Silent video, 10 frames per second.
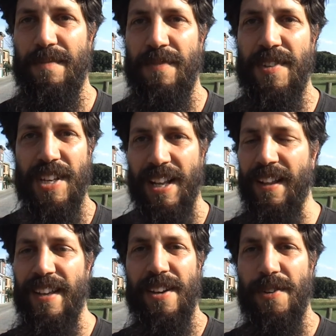
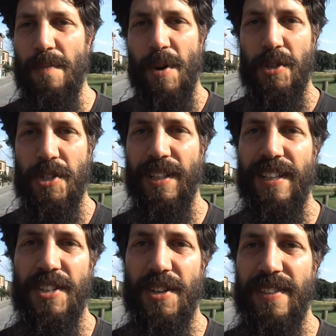physically or
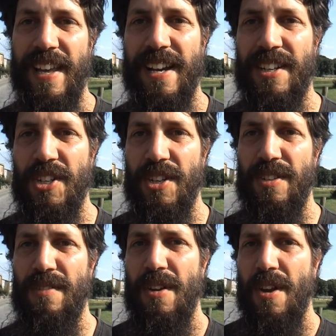emotionally during the
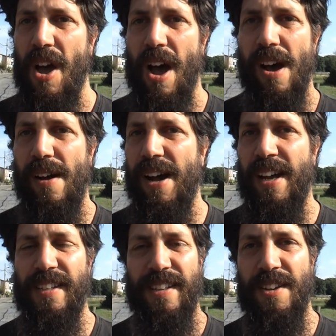action,
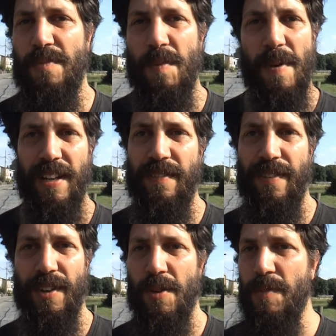and it can be better
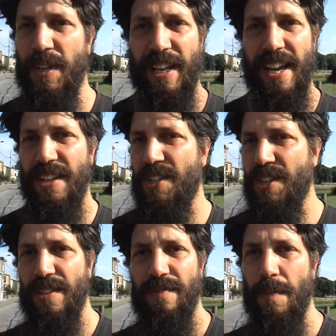for
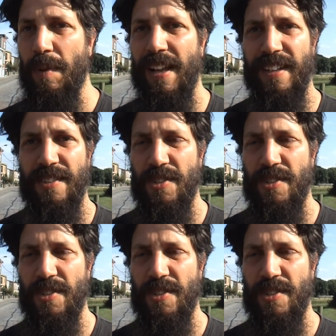communication and for planning.